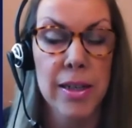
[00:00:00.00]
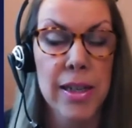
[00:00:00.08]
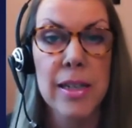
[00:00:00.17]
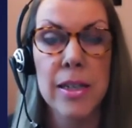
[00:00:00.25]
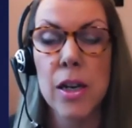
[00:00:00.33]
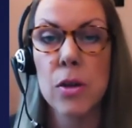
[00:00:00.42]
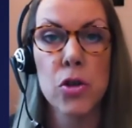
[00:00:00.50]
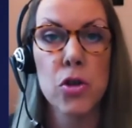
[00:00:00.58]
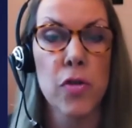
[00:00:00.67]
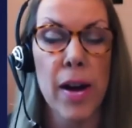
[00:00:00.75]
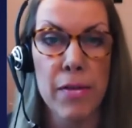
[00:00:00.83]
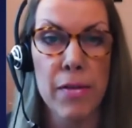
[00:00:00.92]
There's no
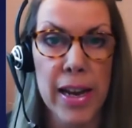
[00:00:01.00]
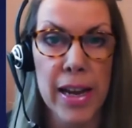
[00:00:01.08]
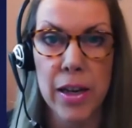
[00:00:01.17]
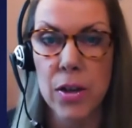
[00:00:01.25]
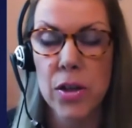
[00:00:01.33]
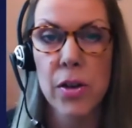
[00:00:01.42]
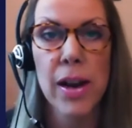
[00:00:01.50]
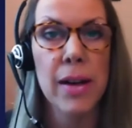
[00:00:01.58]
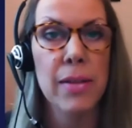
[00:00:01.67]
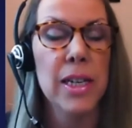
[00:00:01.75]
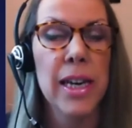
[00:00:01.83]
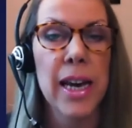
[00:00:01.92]
travelling, you don't
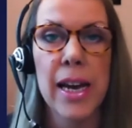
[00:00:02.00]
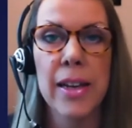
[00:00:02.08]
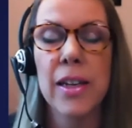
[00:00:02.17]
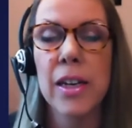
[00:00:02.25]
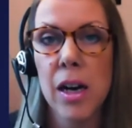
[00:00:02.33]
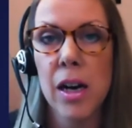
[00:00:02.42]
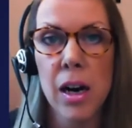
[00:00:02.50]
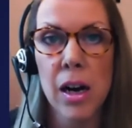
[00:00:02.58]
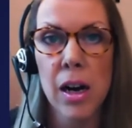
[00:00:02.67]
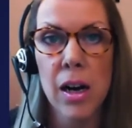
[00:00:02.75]
have to get in the car.